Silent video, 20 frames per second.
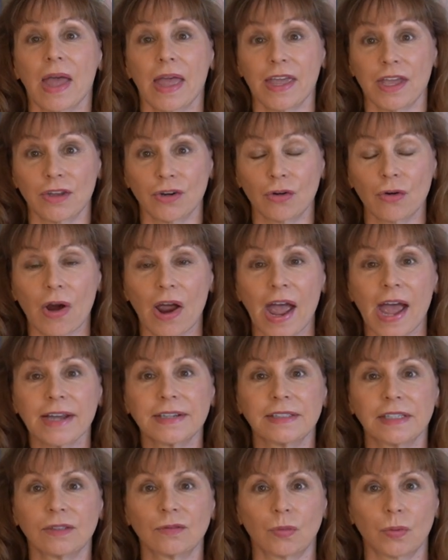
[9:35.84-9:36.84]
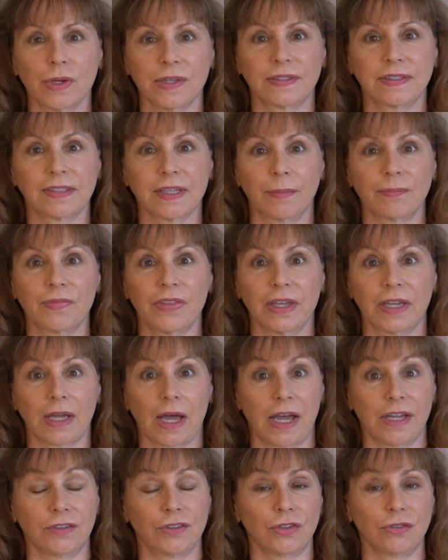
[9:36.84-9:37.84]
interacted with something
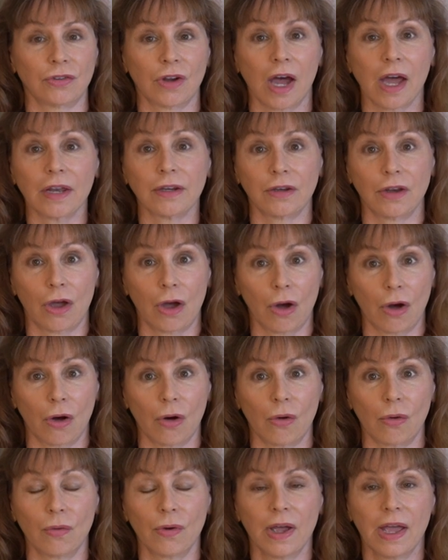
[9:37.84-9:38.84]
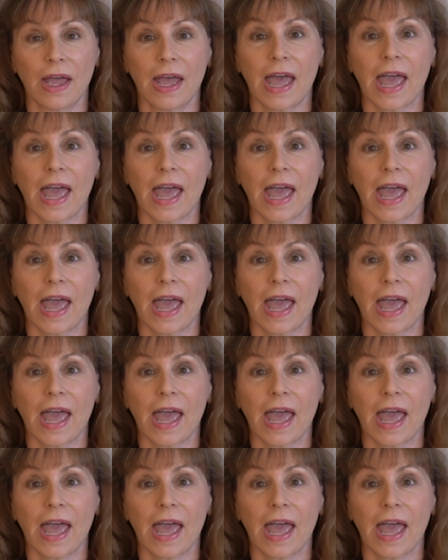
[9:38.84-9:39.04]
I do not know